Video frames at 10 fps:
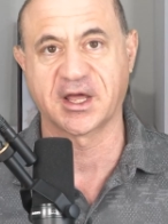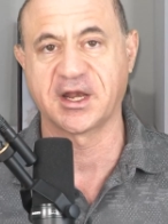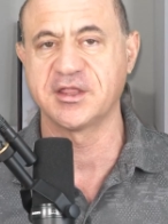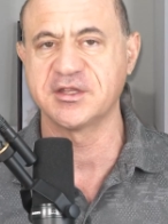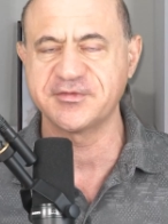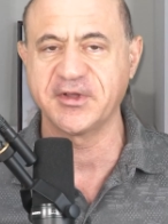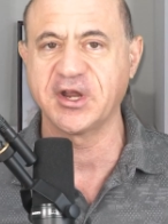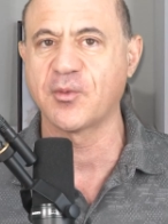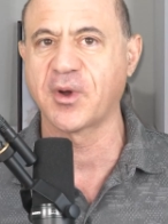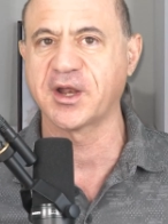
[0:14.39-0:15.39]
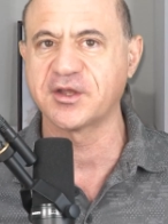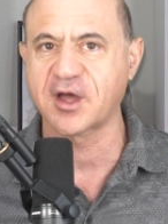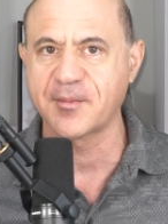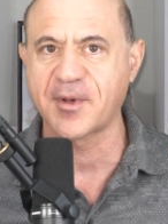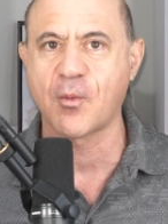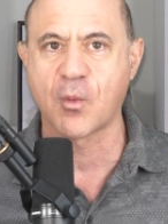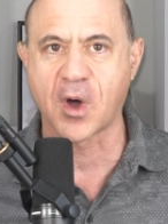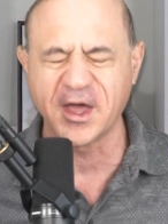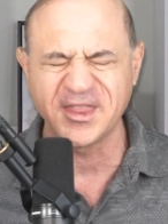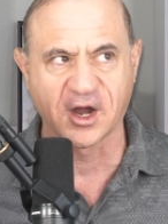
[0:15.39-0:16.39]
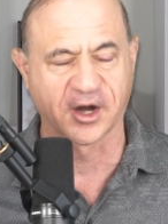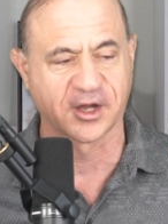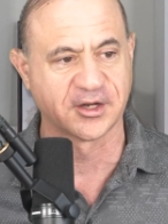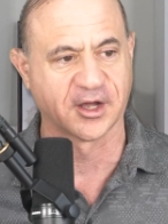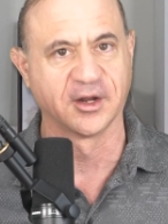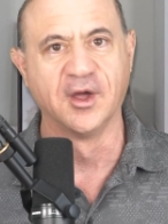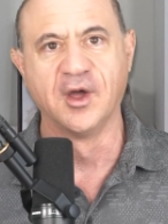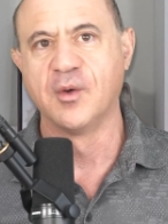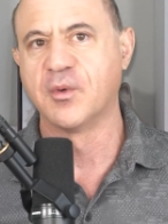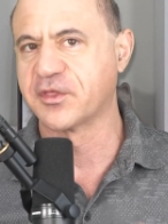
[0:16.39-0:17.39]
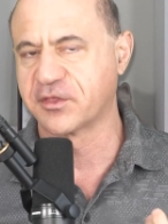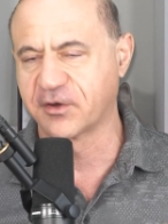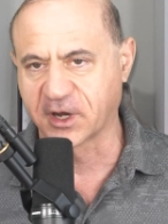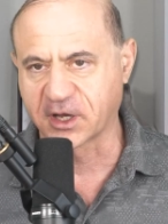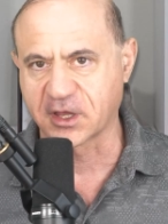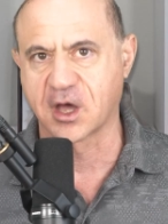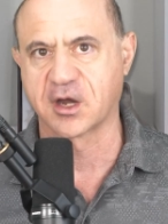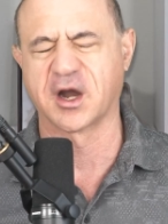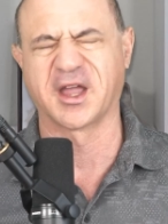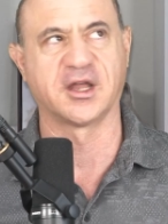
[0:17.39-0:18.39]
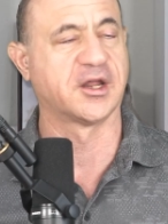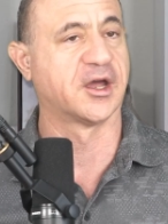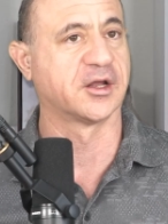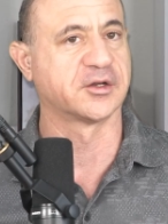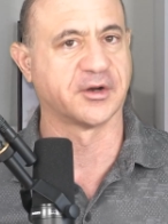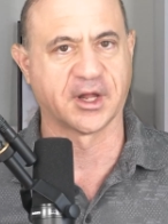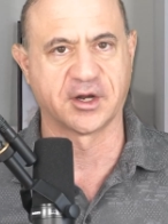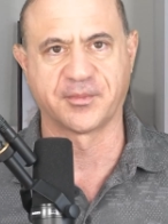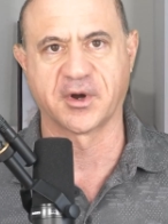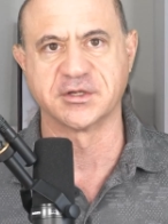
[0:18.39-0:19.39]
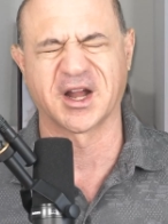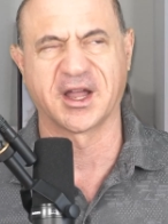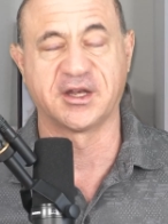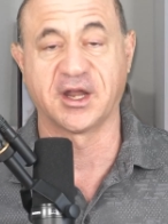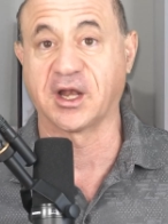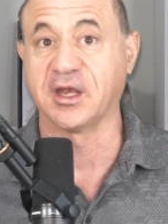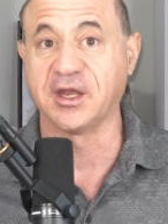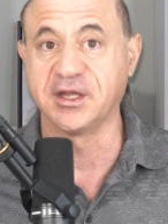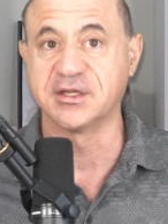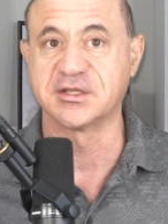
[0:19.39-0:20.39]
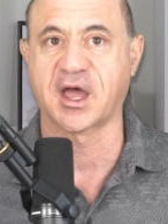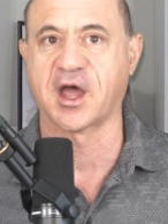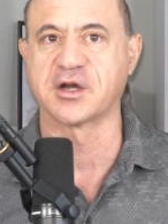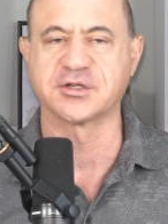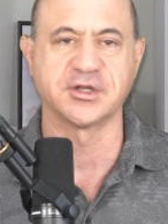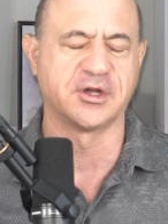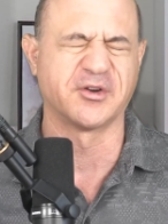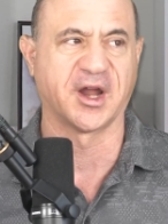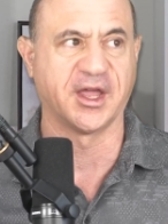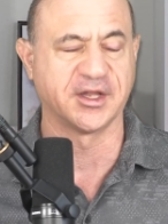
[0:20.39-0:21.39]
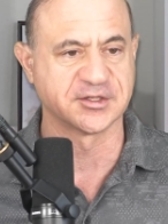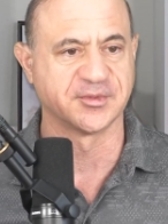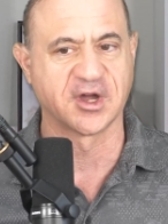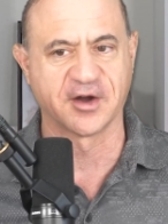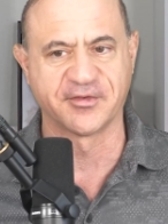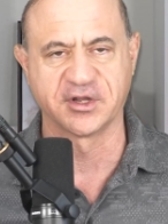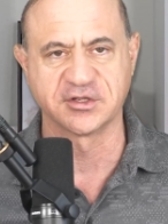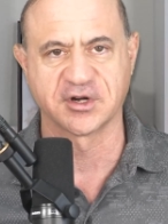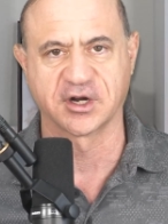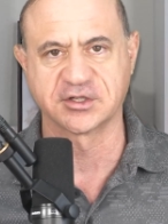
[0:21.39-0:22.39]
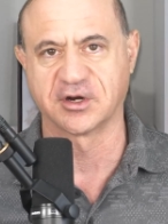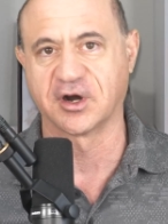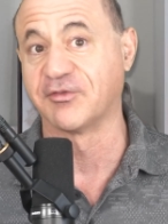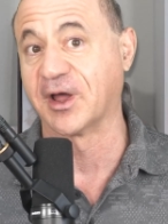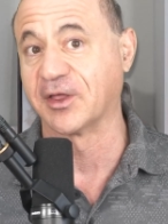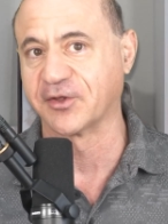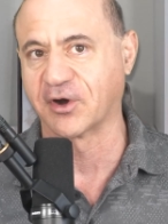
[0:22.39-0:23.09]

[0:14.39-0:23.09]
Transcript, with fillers: And in this video, we're going to talk about why the architect, whether they're a cloud architect or an enterprise architect, needs to actually create some governance structure around their